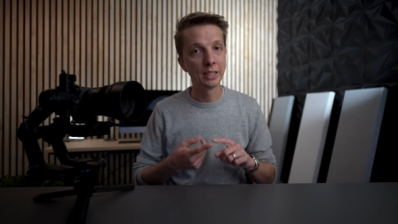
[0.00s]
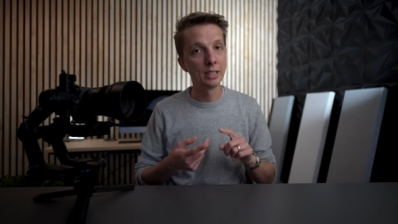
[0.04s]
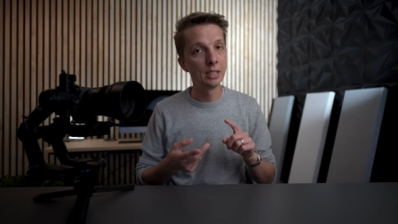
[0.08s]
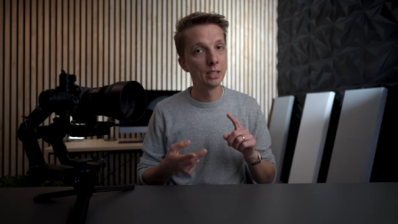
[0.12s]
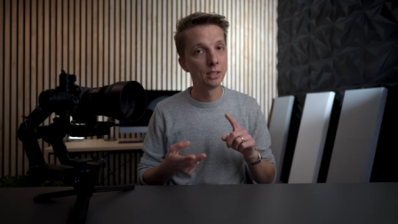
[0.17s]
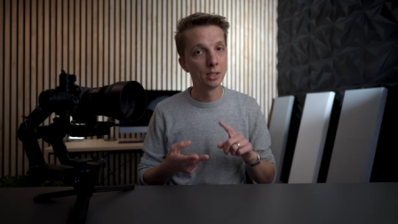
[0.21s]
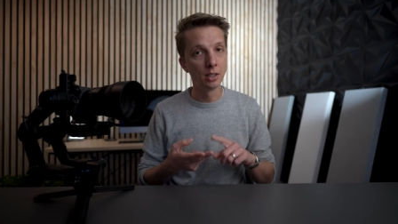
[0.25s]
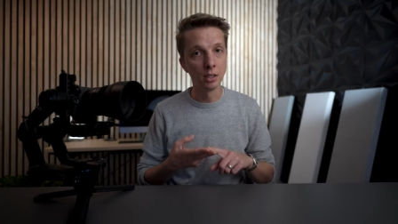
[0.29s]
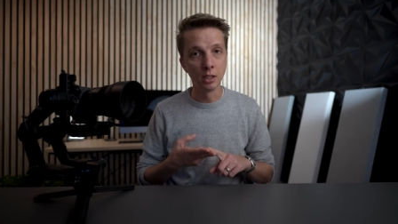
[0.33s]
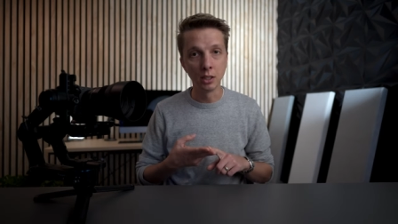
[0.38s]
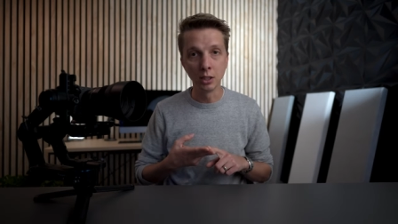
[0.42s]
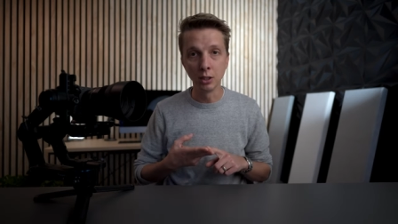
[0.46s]

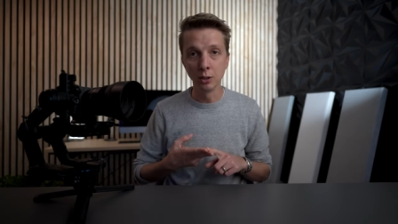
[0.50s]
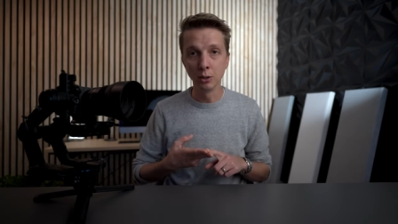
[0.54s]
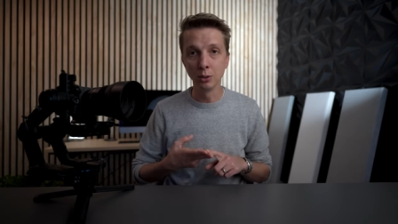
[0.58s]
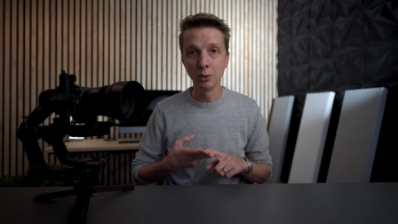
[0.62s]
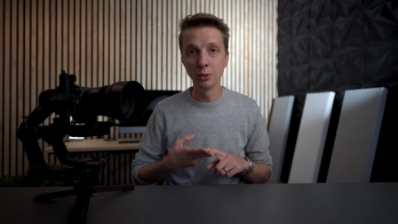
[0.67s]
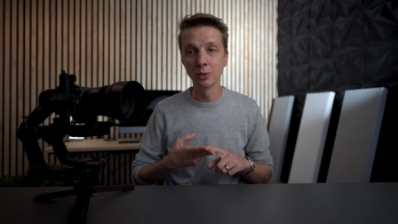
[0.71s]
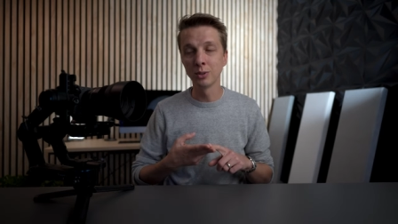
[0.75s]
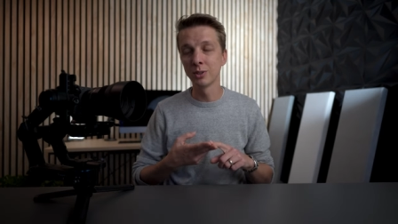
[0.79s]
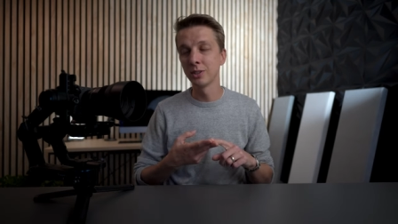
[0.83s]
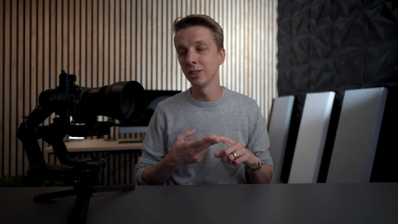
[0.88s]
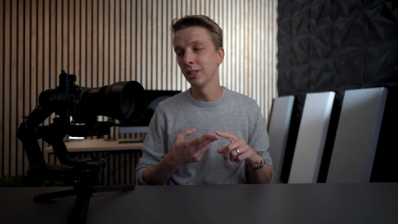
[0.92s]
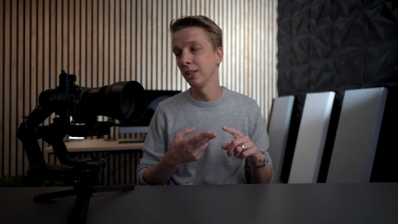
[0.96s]
easy to
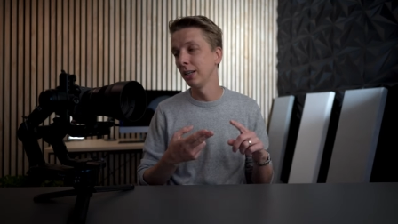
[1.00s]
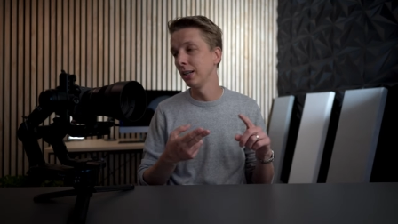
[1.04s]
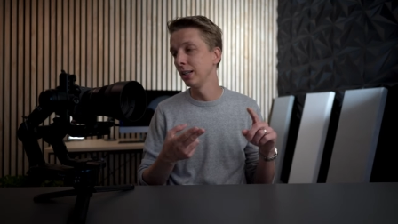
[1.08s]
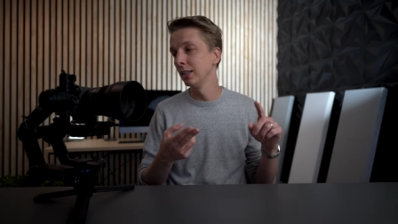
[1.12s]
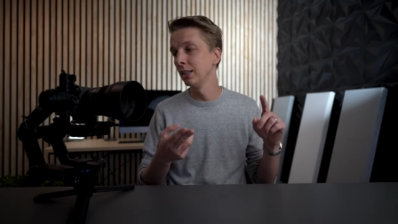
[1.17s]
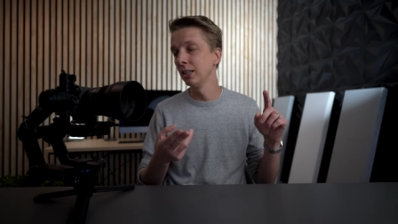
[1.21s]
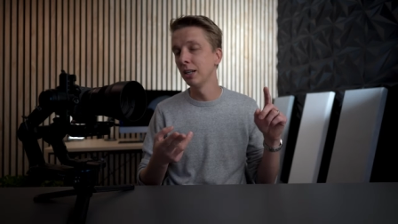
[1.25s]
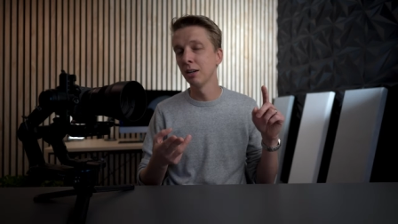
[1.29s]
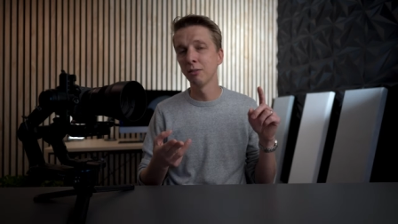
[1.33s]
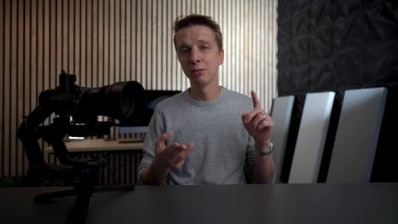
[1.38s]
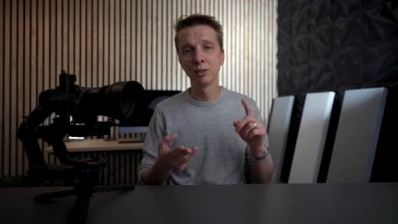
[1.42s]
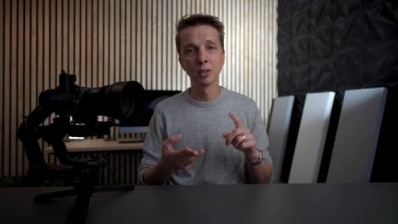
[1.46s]
use, it
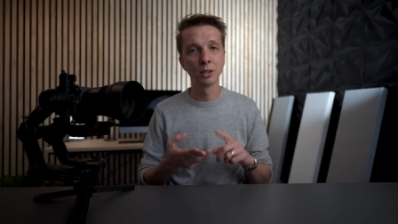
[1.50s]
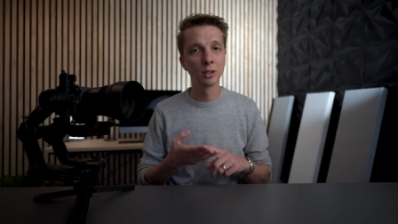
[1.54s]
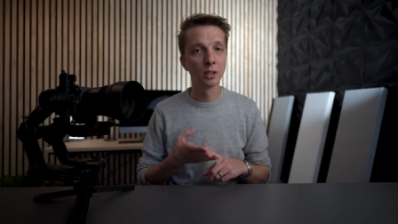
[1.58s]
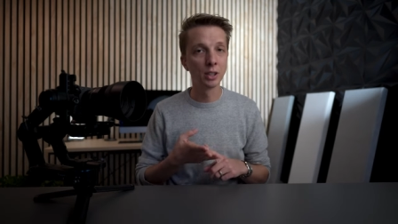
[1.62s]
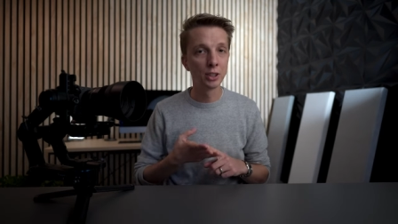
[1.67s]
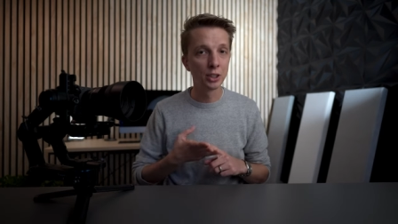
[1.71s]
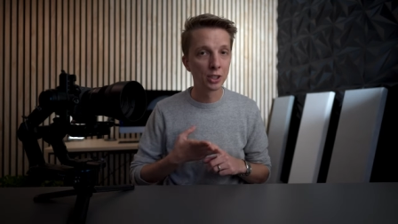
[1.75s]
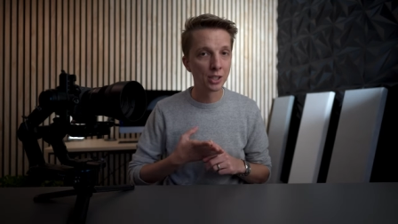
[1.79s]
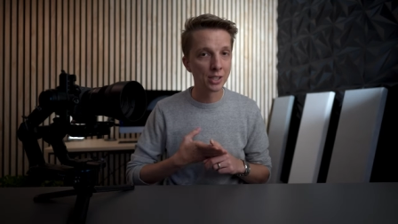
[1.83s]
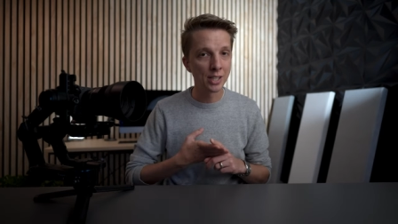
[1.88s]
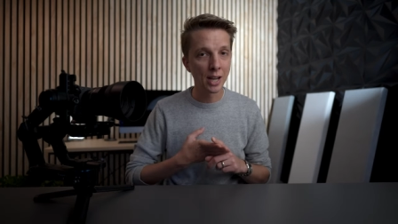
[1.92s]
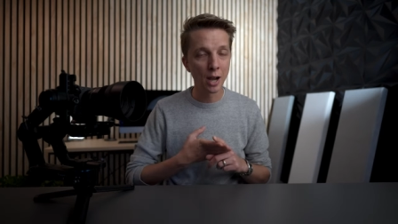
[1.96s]
never
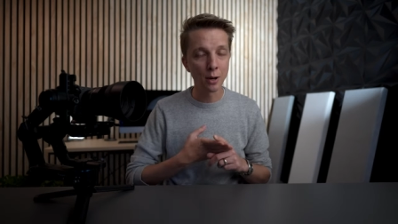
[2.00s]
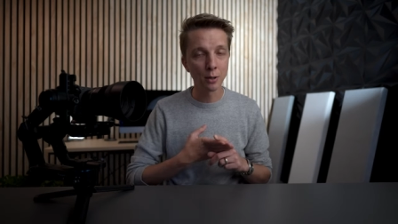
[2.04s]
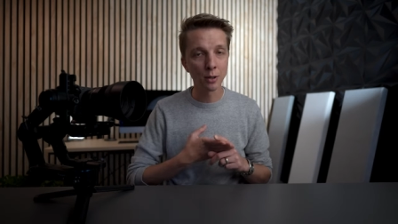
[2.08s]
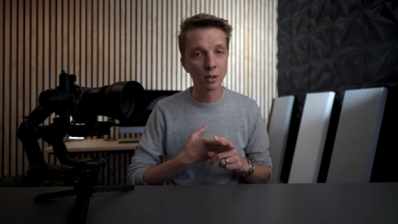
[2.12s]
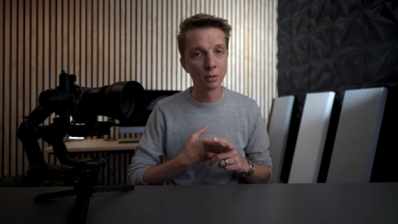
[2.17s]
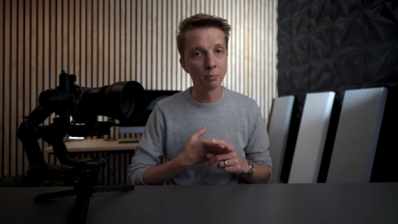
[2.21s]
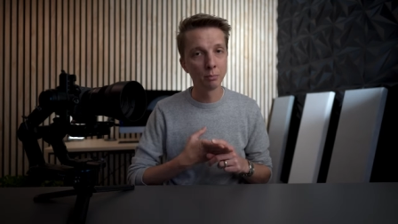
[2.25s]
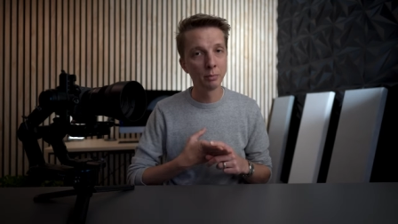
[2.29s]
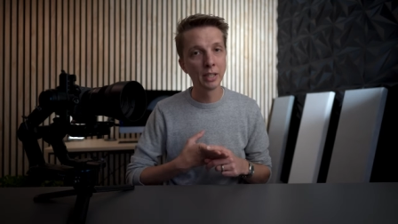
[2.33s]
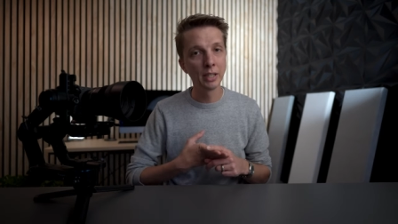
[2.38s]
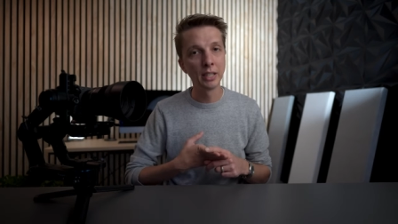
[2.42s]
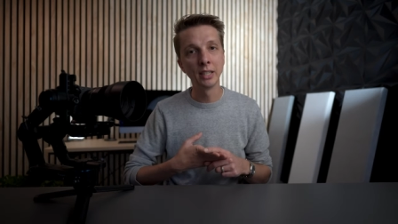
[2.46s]
glitches out
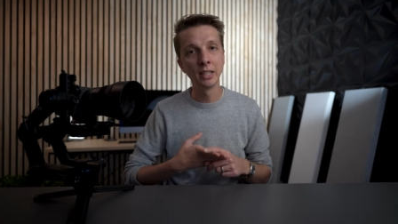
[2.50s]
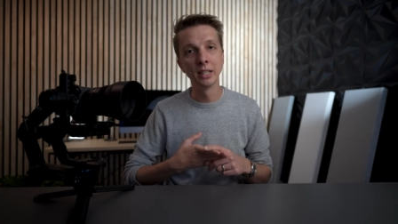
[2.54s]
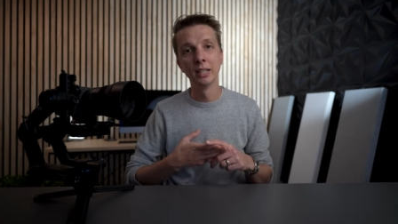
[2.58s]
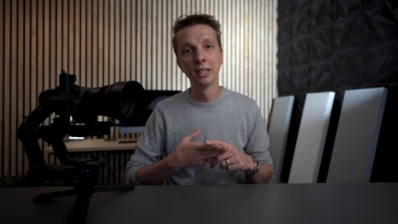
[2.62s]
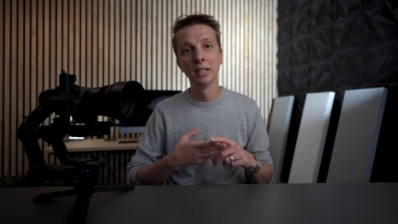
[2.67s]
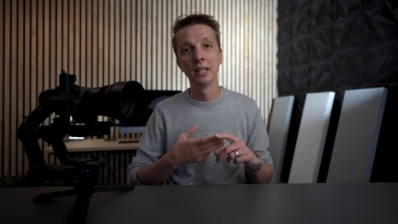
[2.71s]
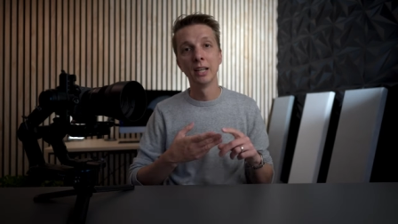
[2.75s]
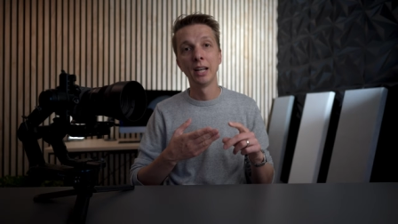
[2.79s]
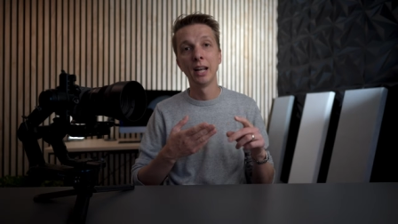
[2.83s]
on me,